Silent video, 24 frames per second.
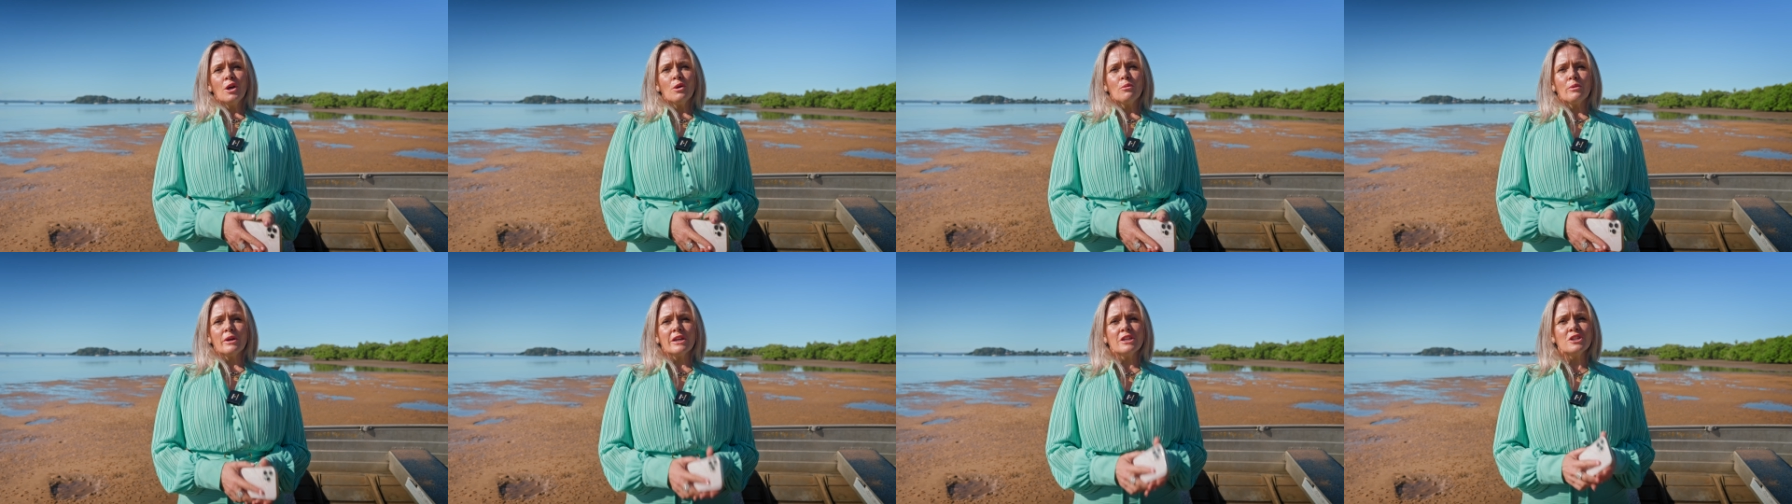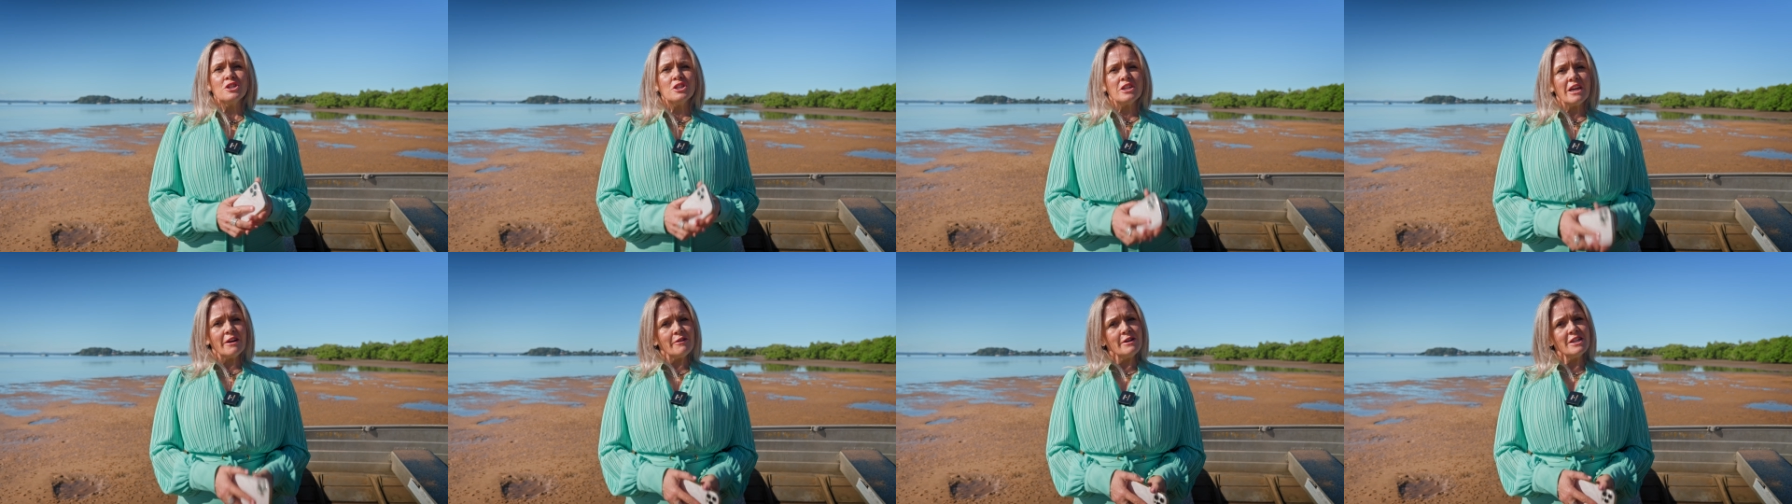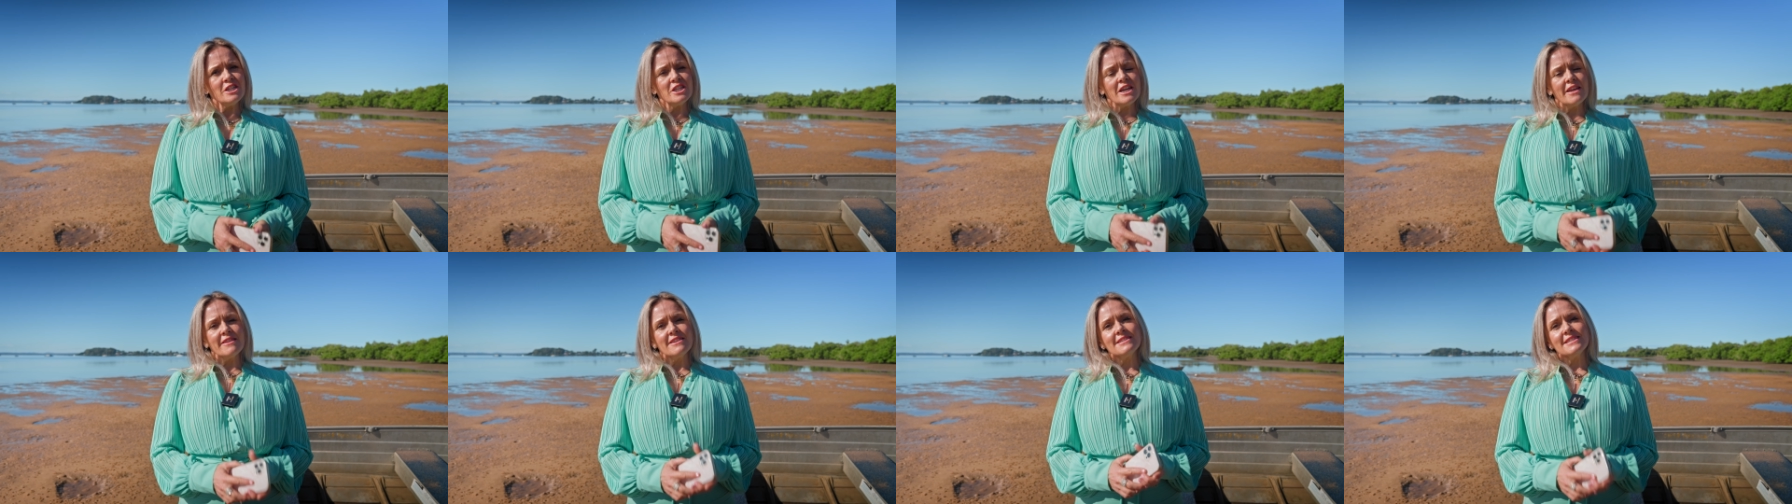We can share
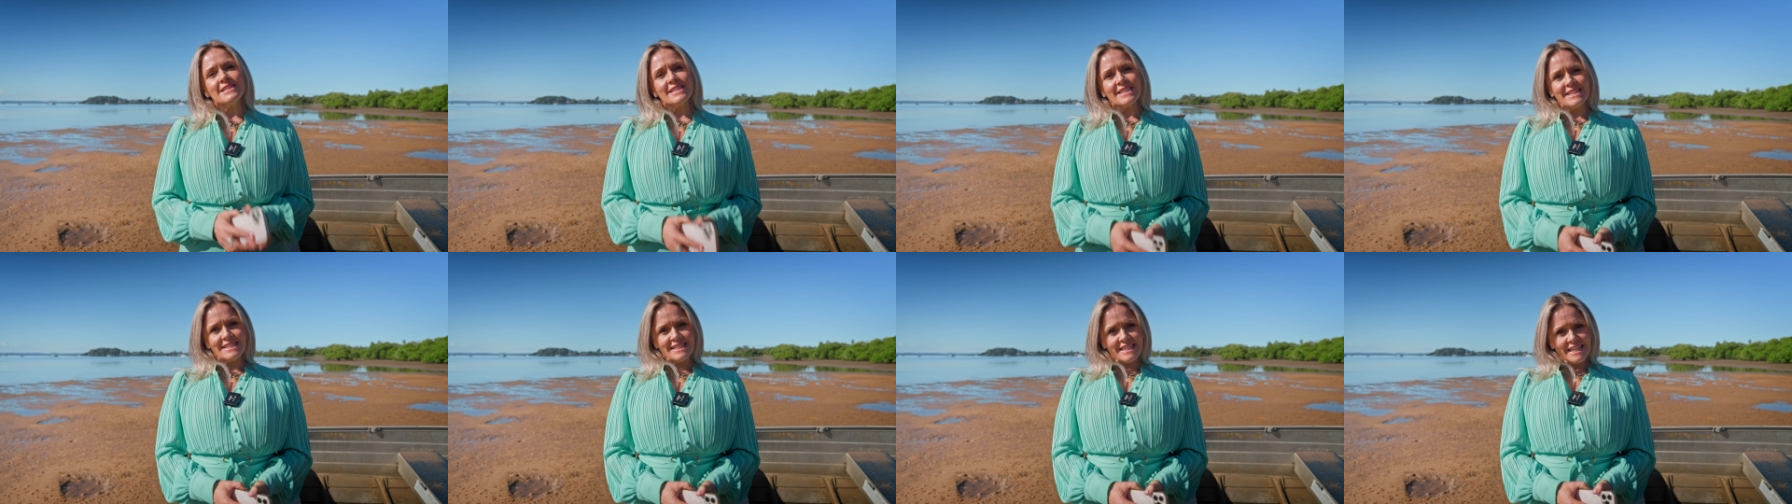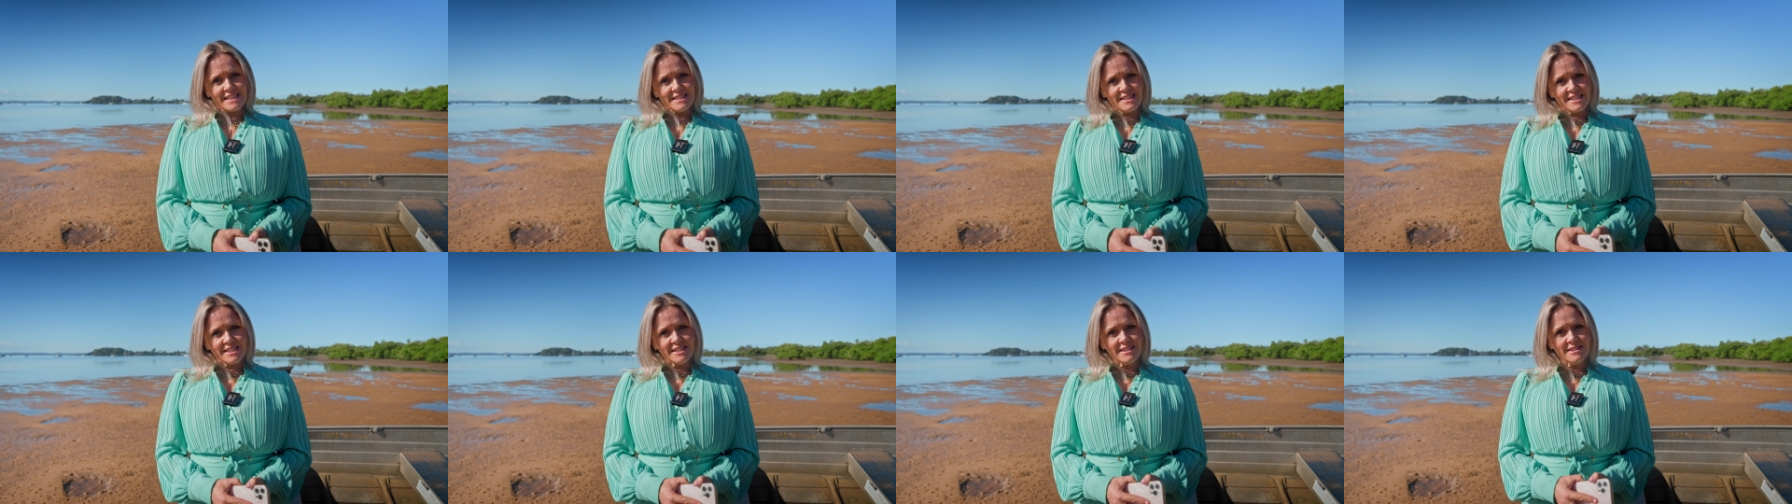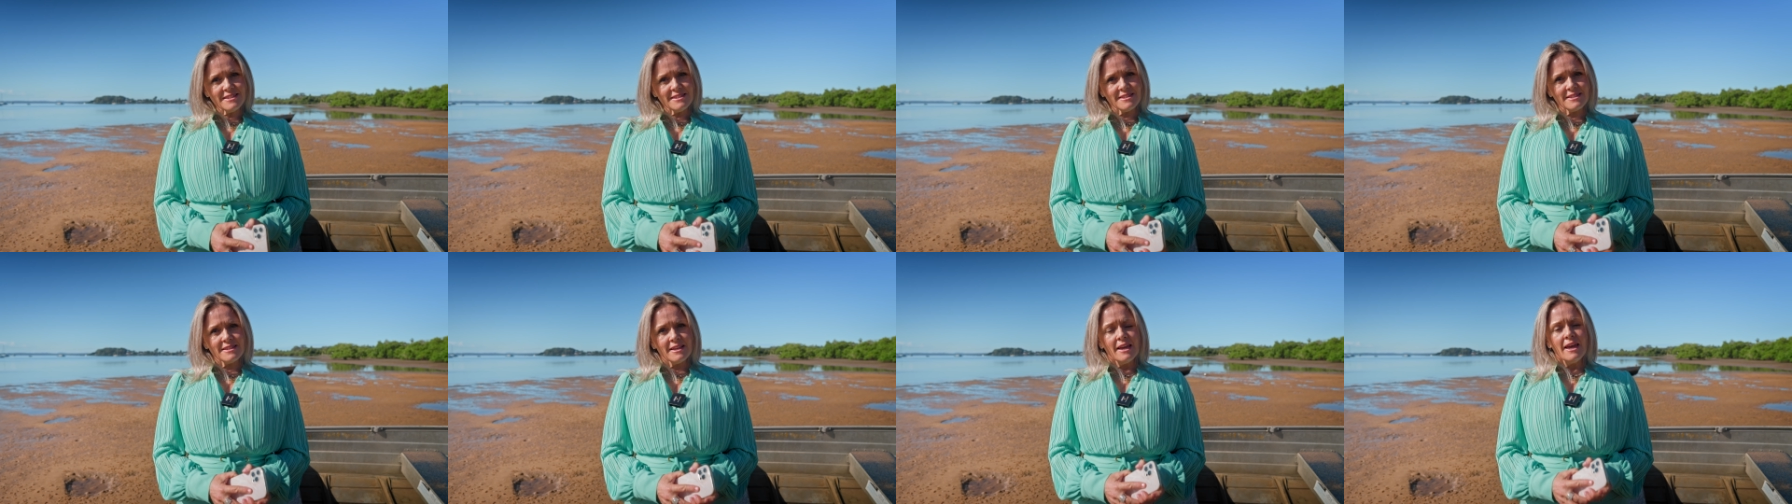each other's
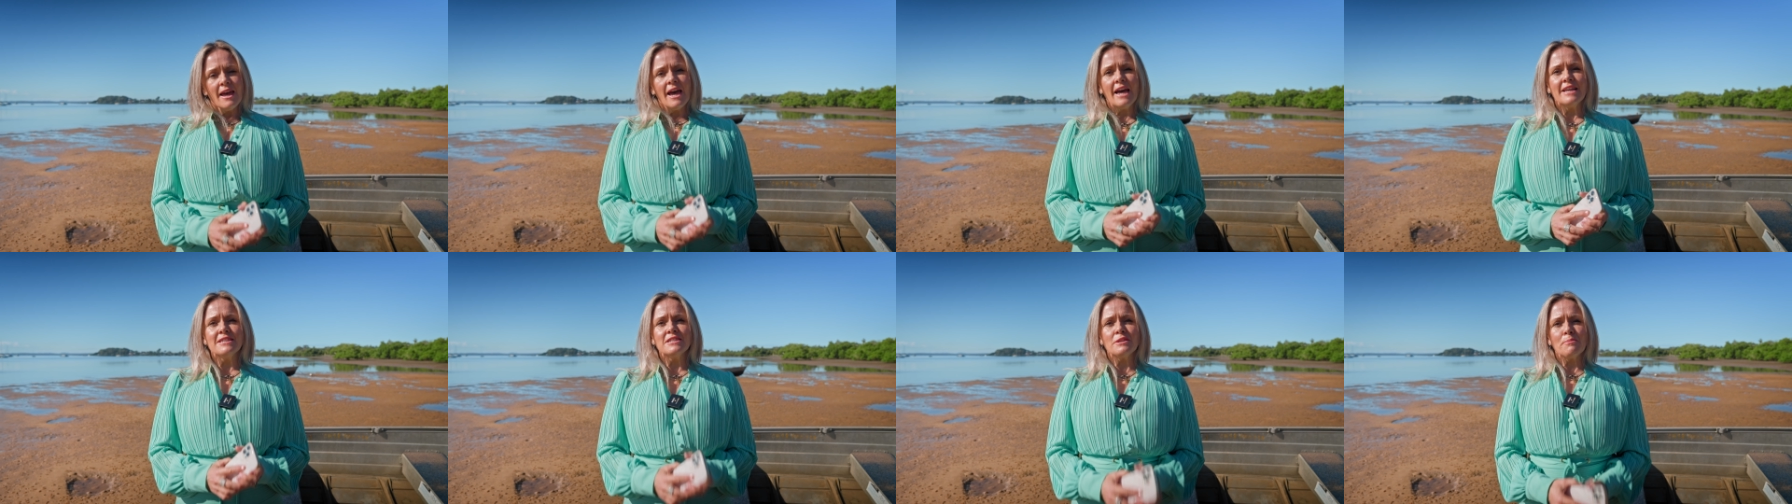successes and